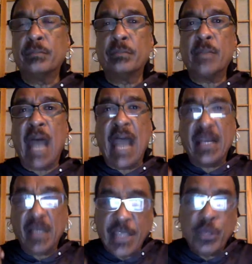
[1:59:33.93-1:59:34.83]
I'd
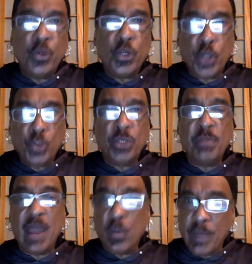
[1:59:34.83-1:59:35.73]
like you to go to my
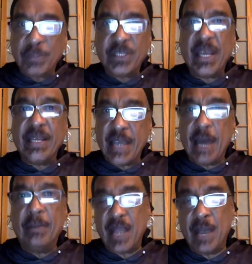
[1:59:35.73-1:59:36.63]
website, Kaba
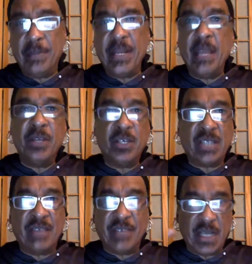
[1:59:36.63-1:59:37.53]
Kamene, because
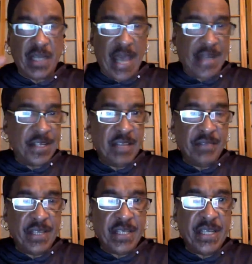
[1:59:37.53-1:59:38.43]
I've got a lot of
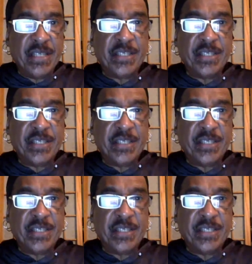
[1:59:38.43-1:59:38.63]
DVDs.